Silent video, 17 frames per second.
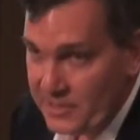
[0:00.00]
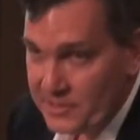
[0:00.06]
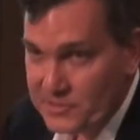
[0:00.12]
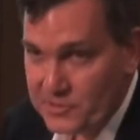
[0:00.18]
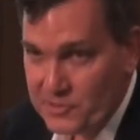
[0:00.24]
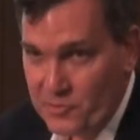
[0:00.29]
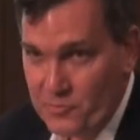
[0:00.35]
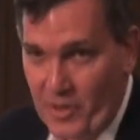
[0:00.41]
D
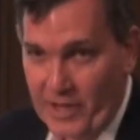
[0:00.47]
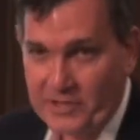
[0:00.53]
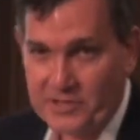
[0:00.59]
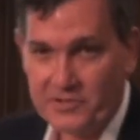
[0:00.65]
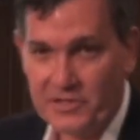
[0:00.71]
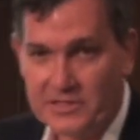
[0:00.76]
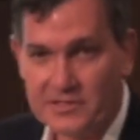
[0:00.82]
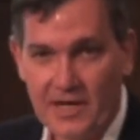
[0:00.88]
is too
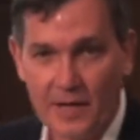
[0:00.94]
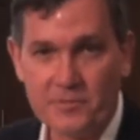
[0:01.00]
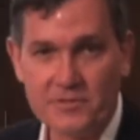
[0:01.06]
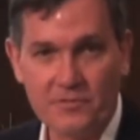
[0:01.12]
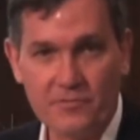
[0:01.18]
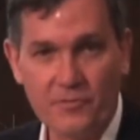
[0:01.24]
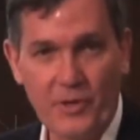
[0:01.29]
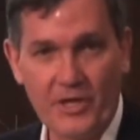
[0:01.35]
much? These
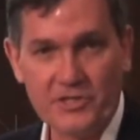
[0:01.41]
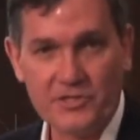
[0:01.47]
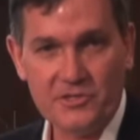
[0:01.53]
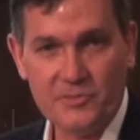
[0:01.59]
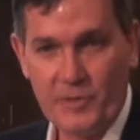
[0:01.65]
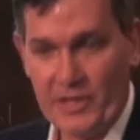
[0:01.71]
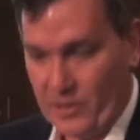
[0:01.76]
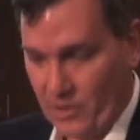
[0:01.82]
types of
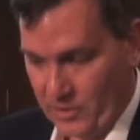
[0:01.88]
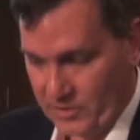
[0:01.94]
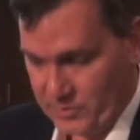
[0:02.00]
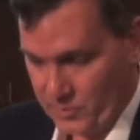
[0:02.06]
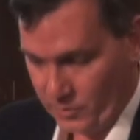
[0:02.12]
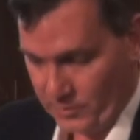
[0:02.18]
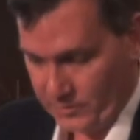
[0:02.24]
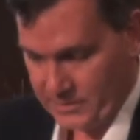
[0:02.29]
questions we get
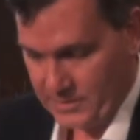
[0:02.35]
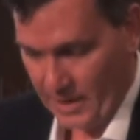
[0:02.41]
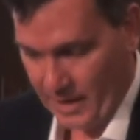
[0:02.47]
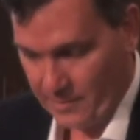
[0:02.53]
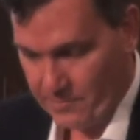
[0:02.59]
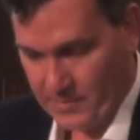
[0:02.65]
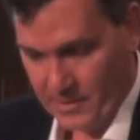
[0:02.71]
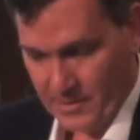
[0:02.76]
asked all the
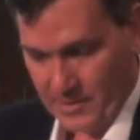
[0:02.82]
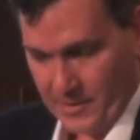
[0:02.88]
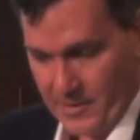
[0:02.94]
time.